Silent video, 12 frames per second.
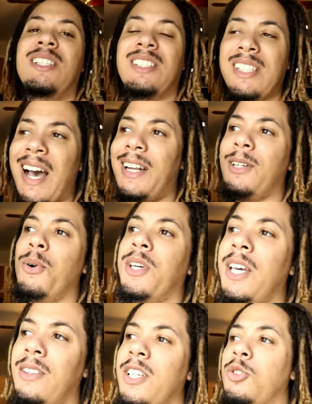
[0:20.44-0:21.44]
decide to go
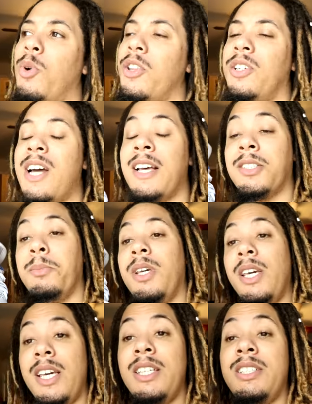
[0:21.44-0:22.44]
get these, whether or not it's going to
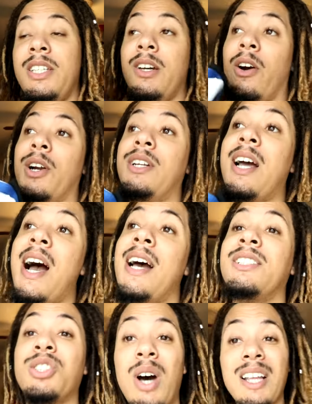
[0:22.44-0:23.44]
be easy or not. So